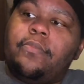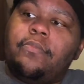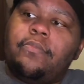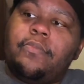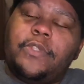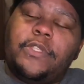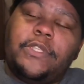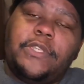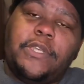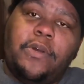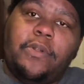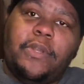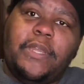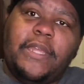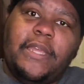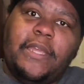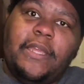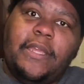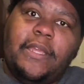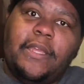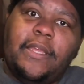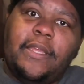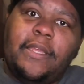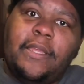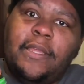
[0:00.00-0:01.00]
Tony
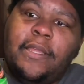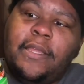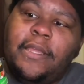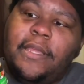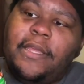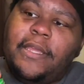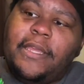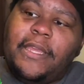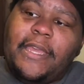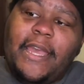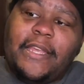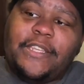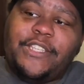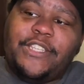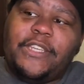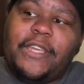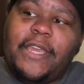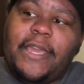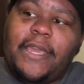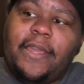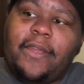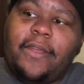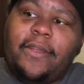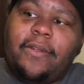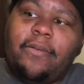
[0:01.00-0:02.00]

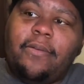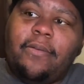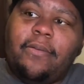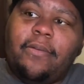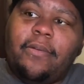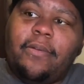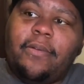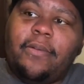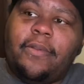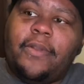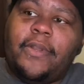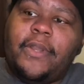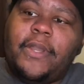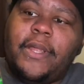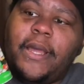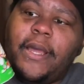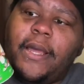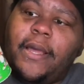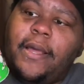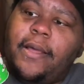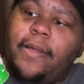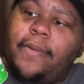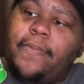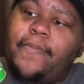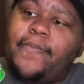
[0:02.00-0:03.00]
Cashier
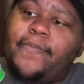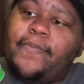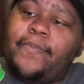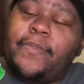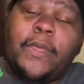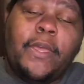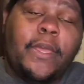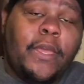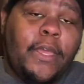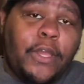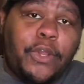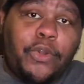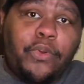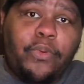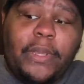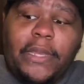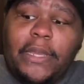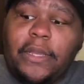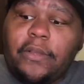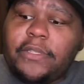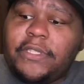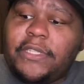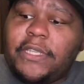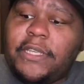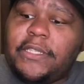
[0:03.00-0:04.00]
Creole
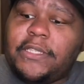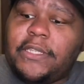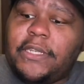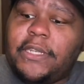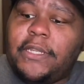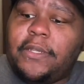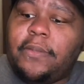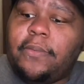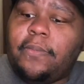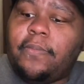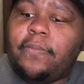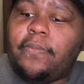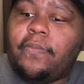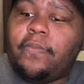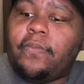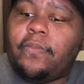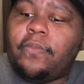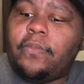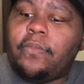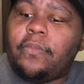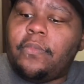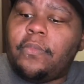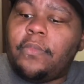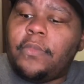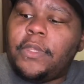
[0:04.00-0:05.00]
seasoning
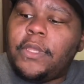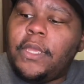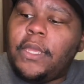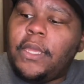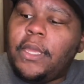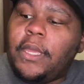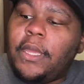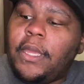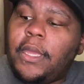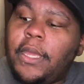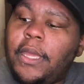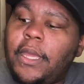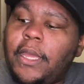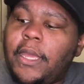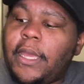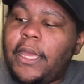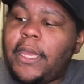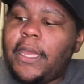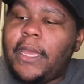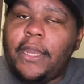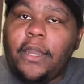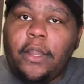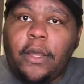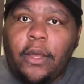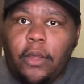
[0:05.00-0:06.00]

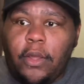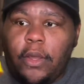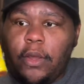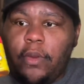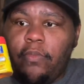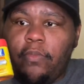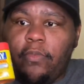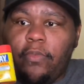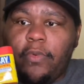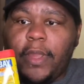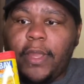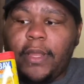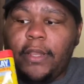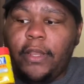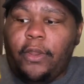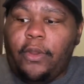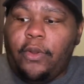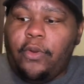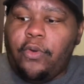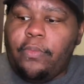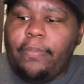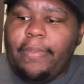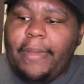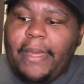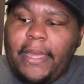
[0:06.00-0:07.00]
and regular
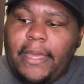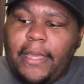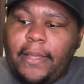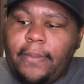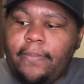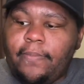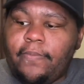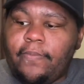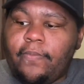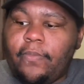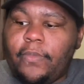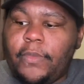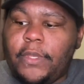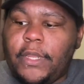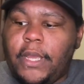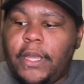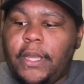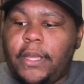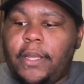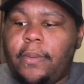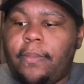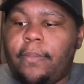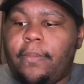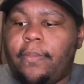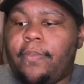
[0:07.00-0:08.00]
Old Bay.
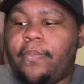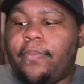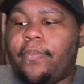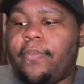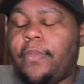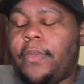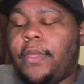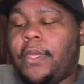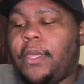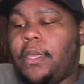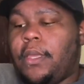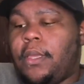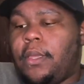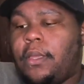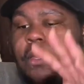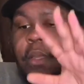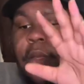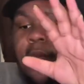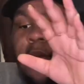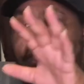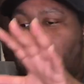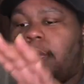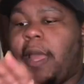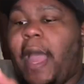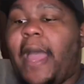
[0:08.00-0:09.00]

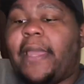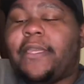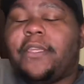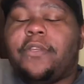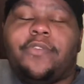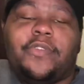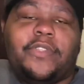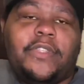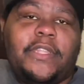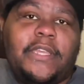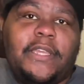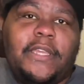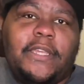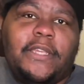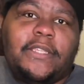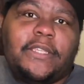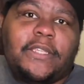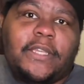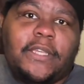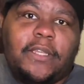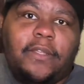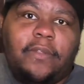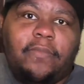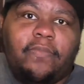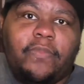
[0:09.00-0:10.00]
I use these
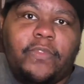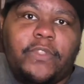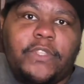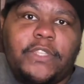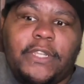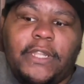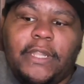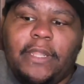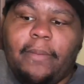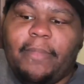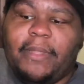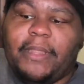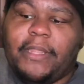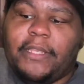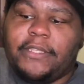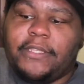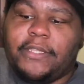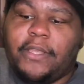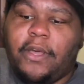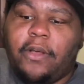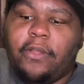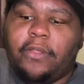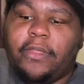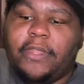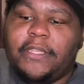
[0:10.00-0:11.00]
to limit the
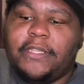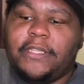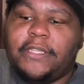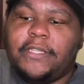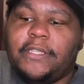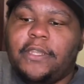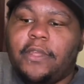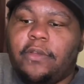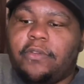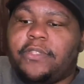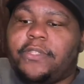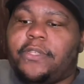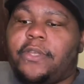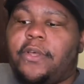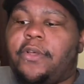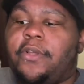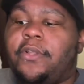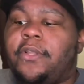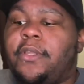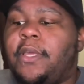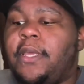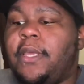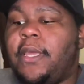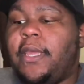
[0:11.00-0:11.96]
salt. This is no salt.